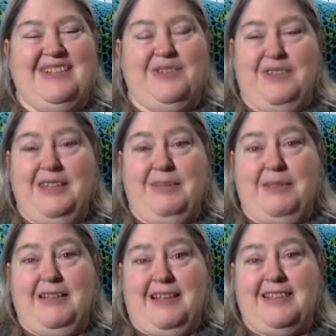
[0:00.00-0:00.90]
Wouldn't that
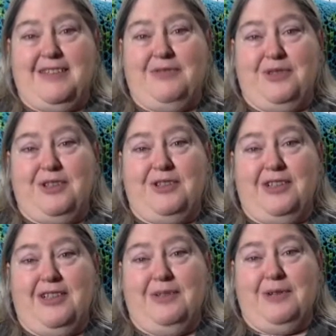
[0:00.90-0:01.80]
be nice if we could
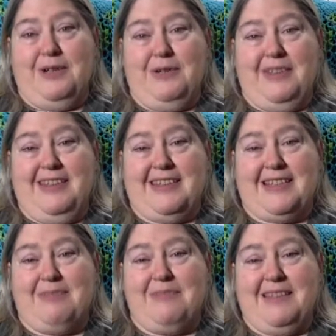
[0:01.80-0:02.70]
get away with this,
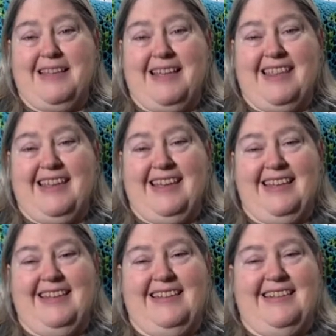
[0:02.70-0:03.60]
something like that?
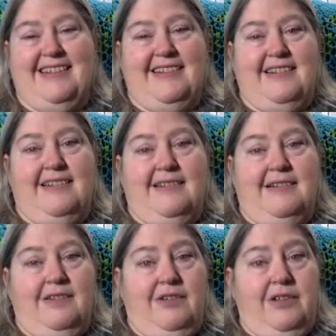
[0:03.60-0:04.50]

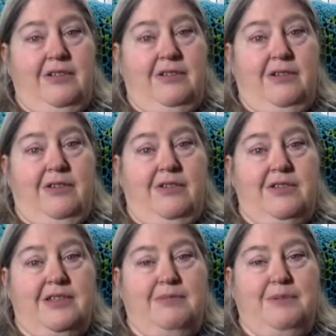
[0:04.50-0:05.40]
Although I do know there are
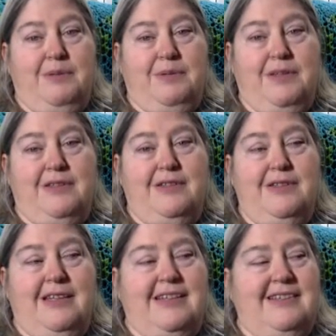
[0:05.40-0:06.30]
some people that do
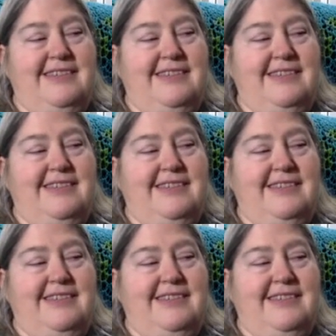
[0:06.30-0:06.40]
that.